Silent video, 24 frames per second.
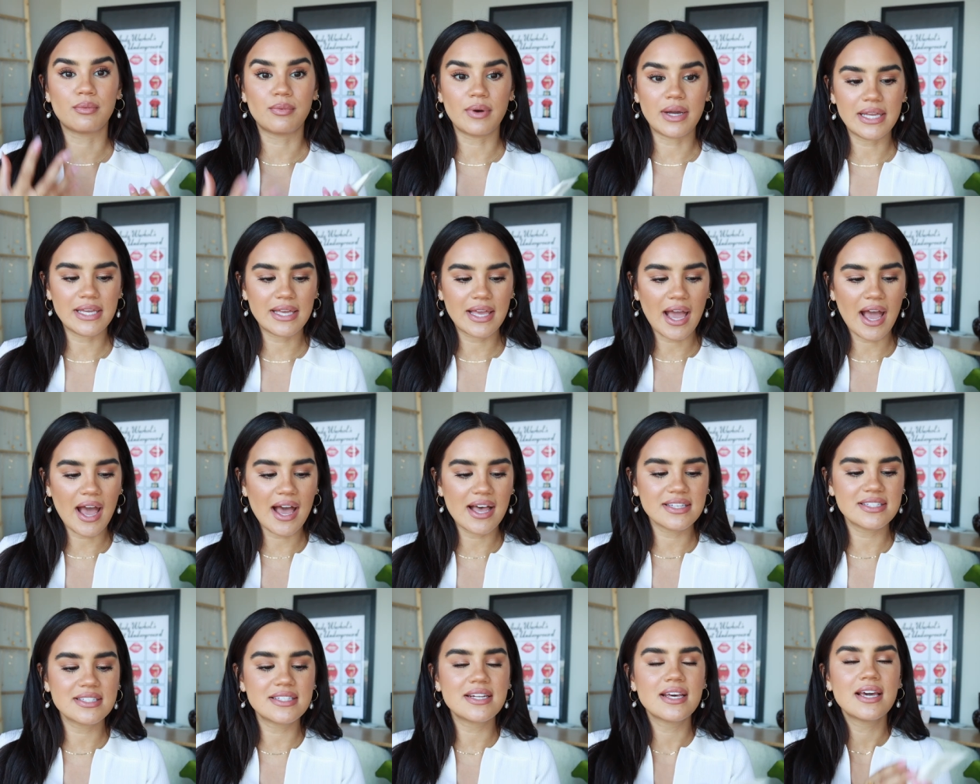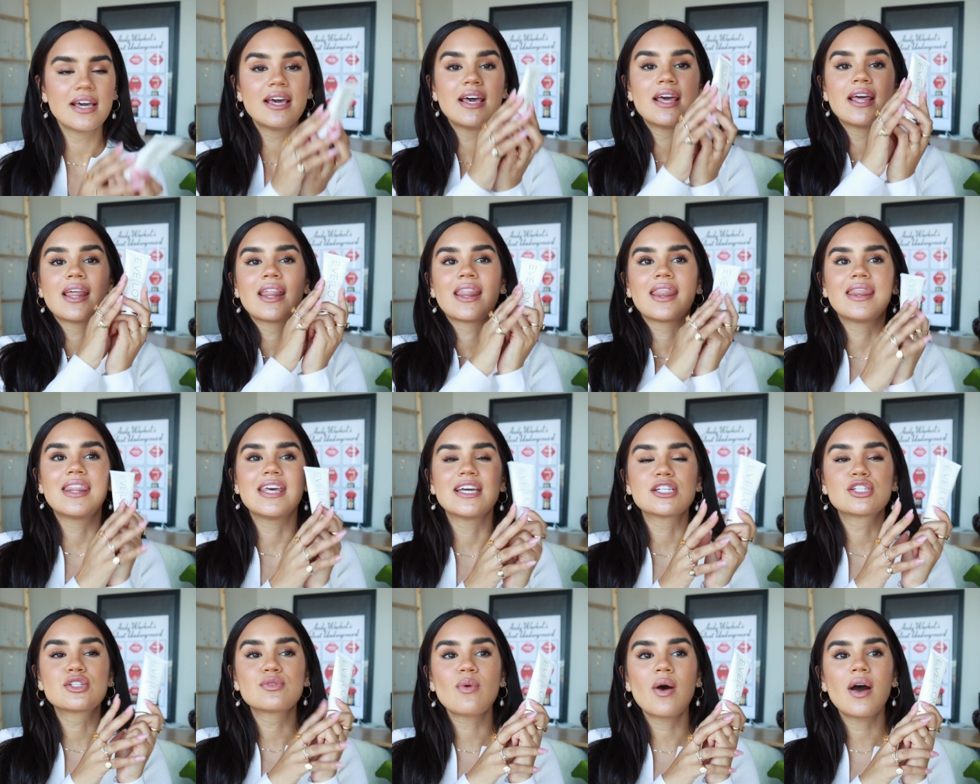white cast.
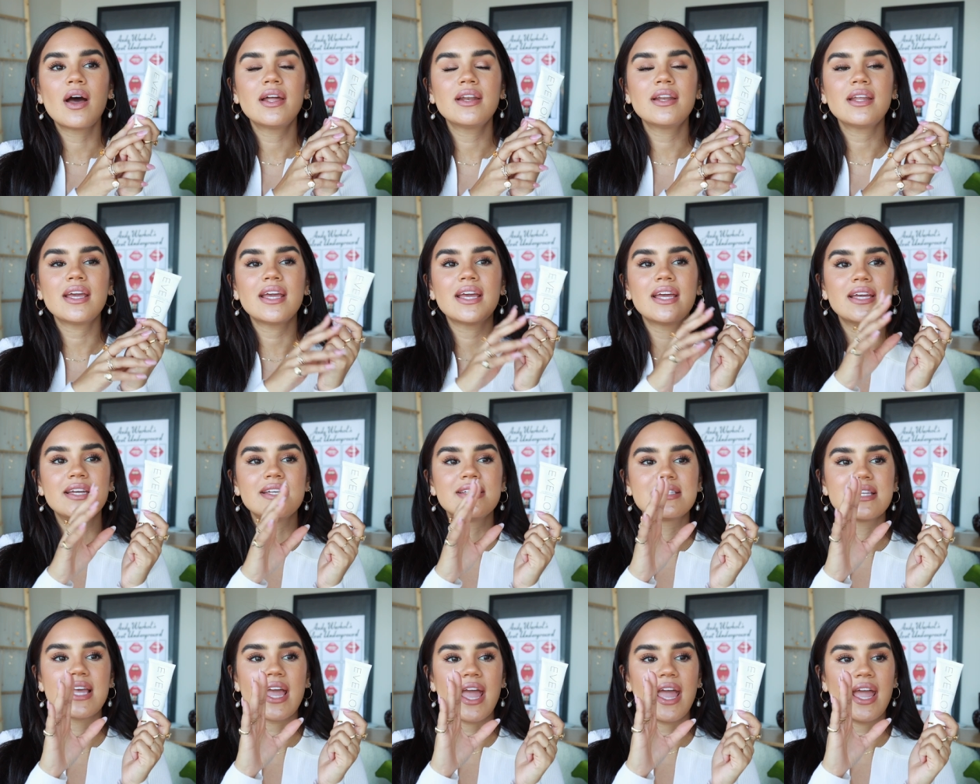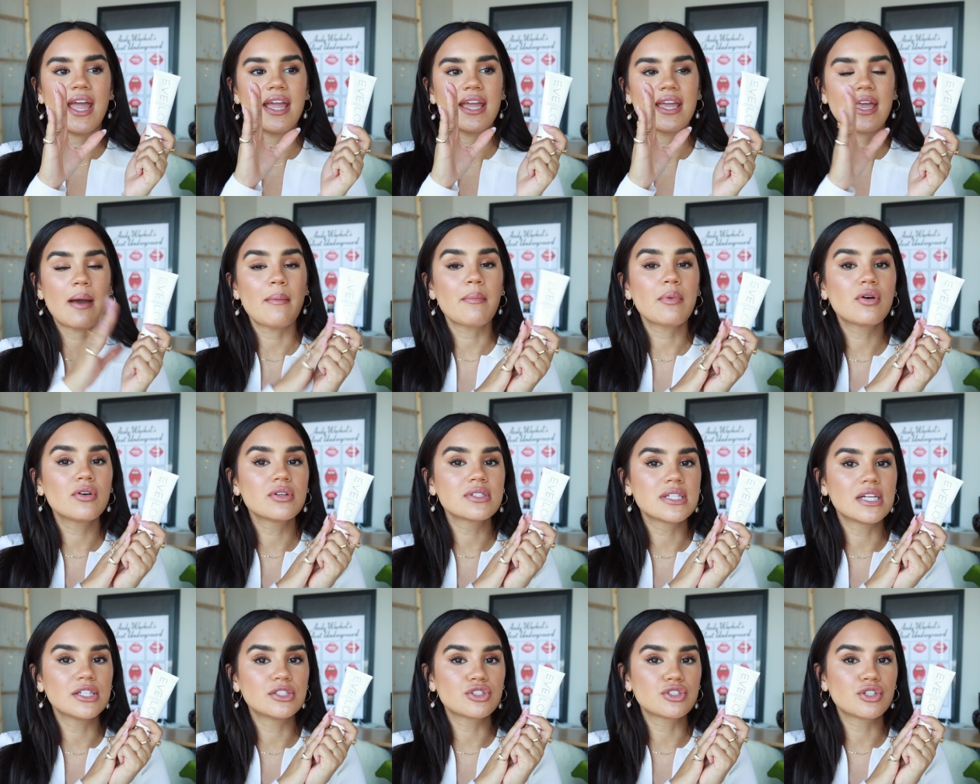This one is a chemical
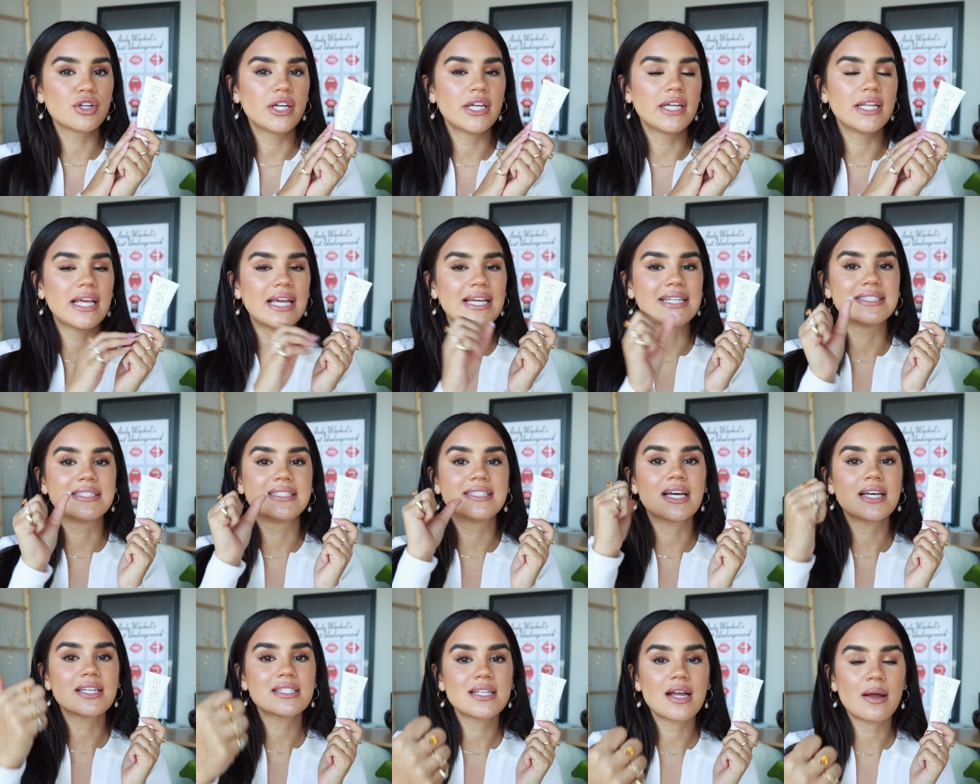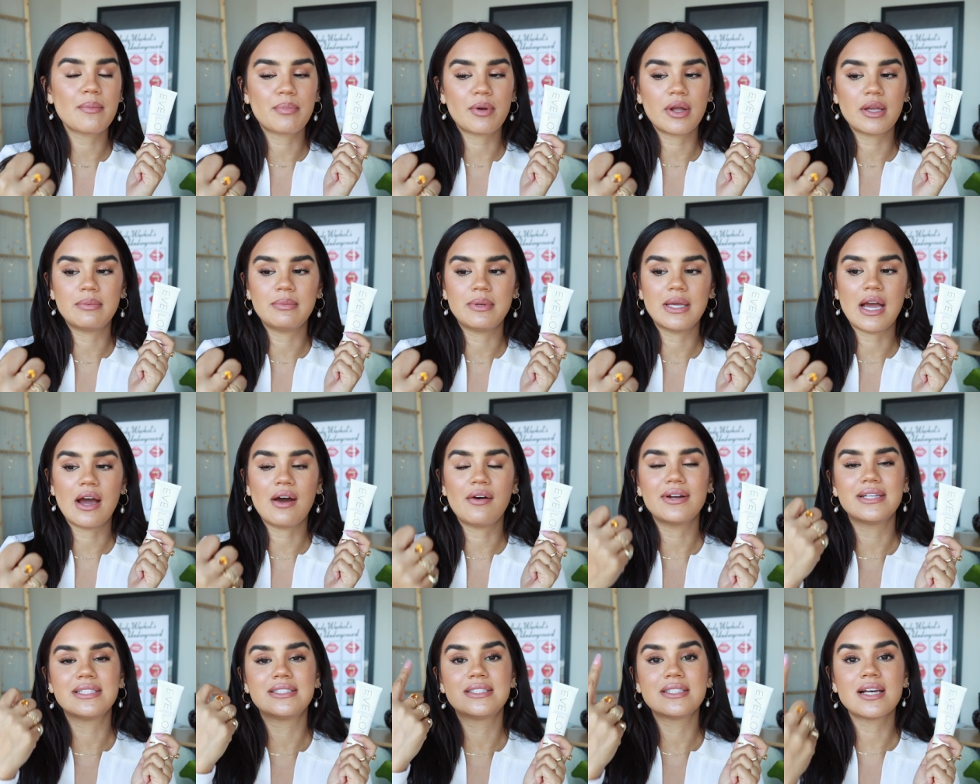sunscreen. It does not break me
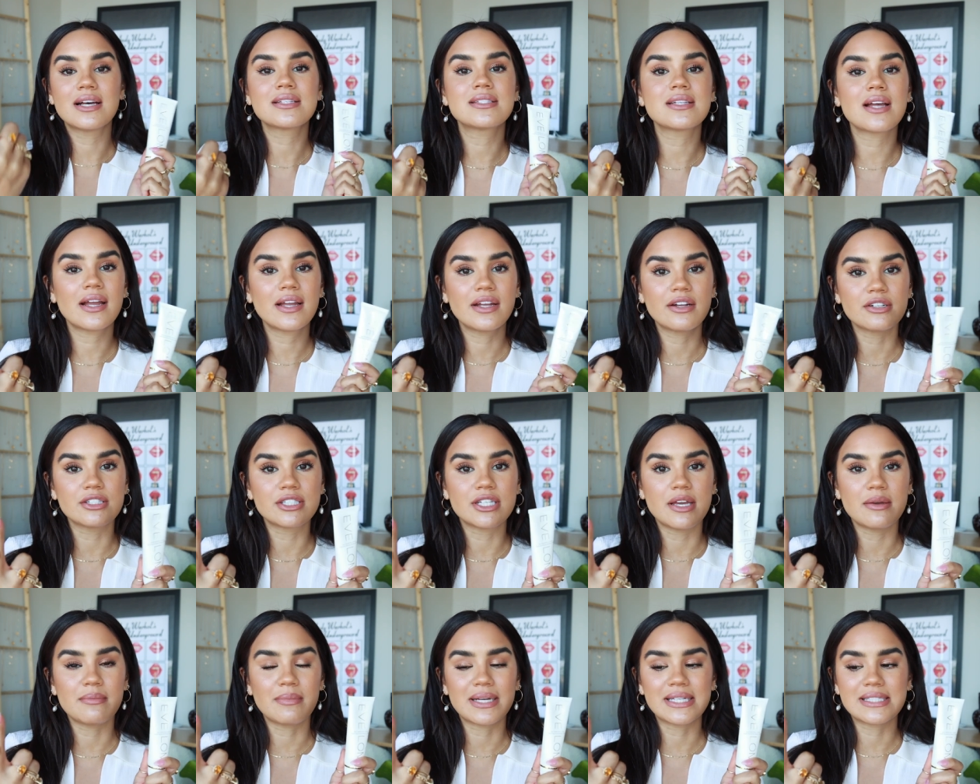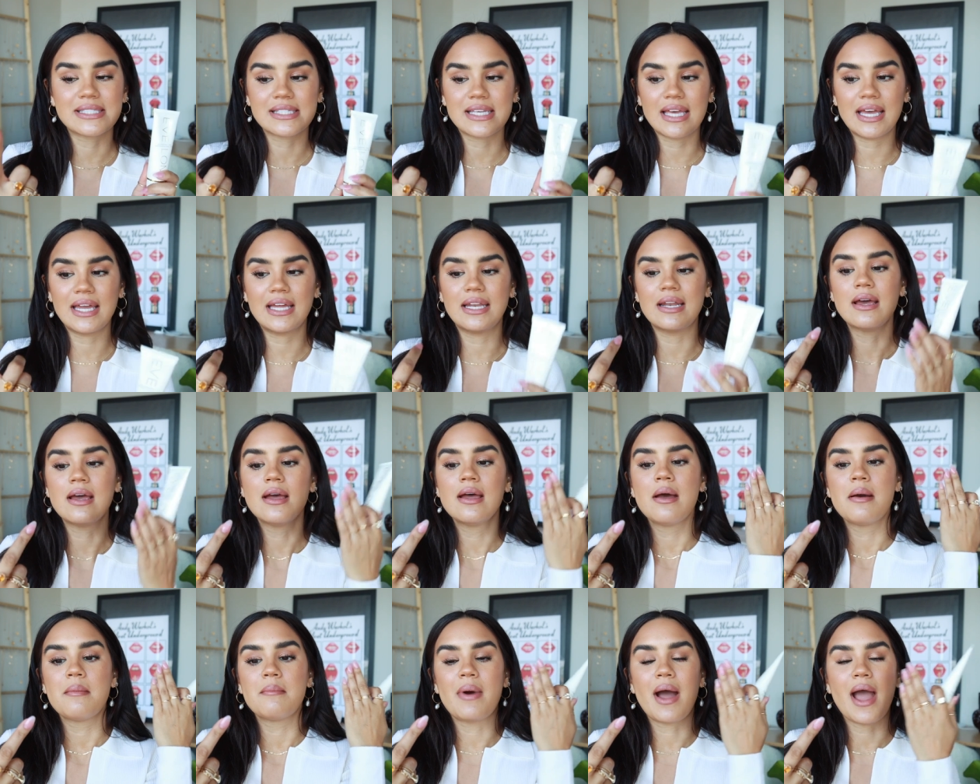out. It does not irritate my skin,
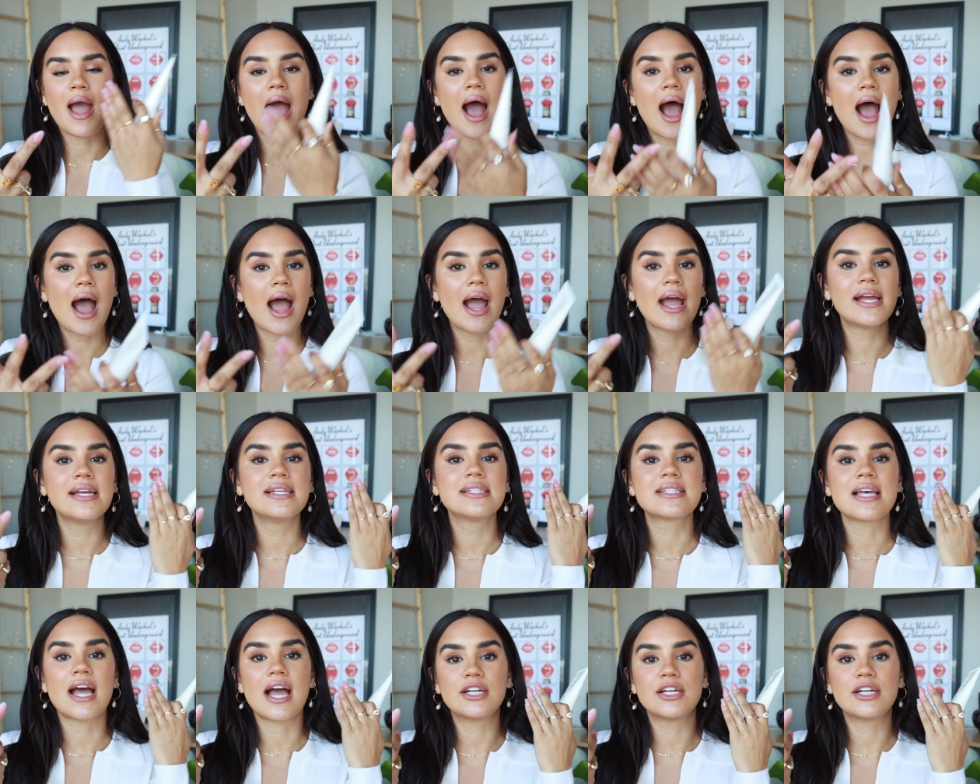my eyes.